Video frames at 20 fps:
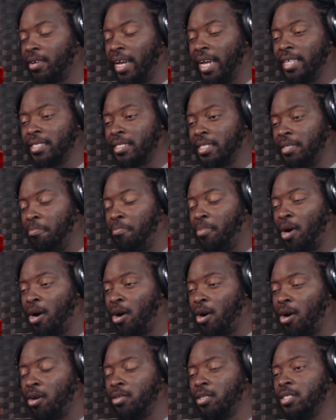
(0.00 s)
as in
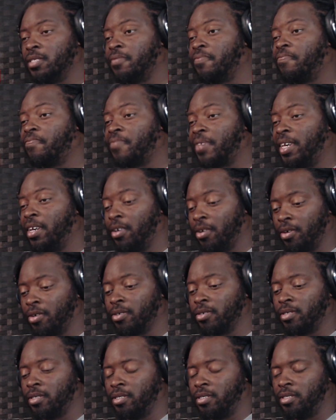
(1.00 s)
ball or sphere?
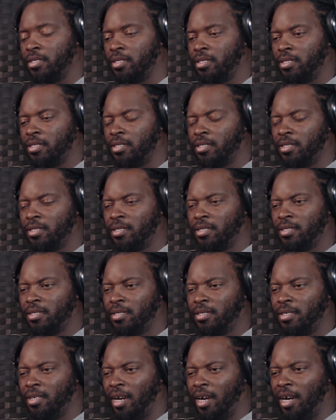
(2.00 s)

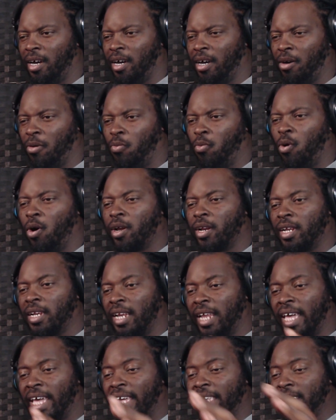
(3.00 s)
Uh,
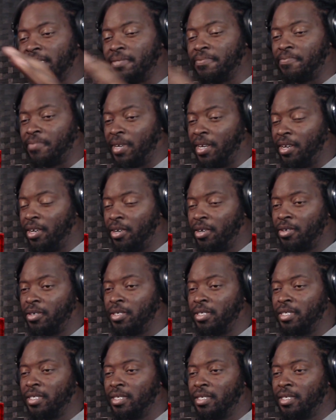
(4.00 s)
waterland sphere.